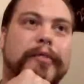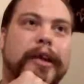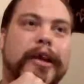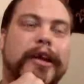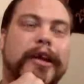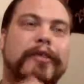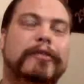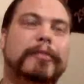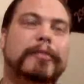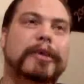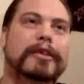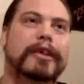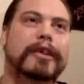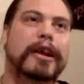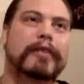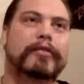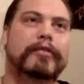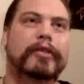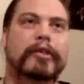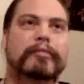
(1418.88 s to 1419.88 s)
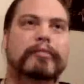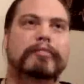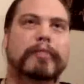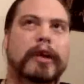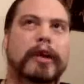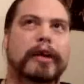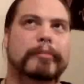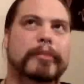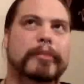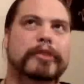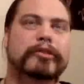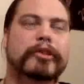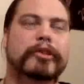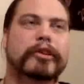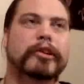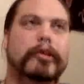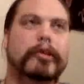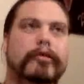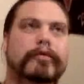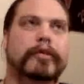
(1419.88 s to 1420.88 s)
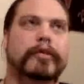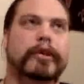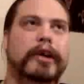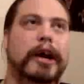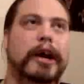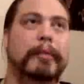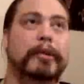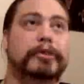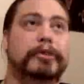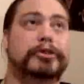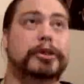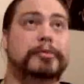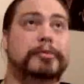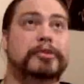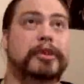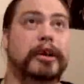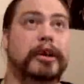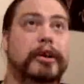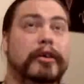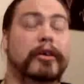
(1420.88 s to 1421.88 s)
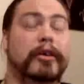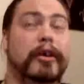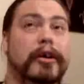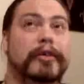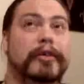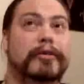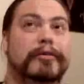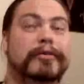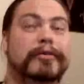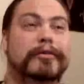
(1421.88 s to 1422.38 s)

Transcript: it gives me a lot of good material for comic strips later on,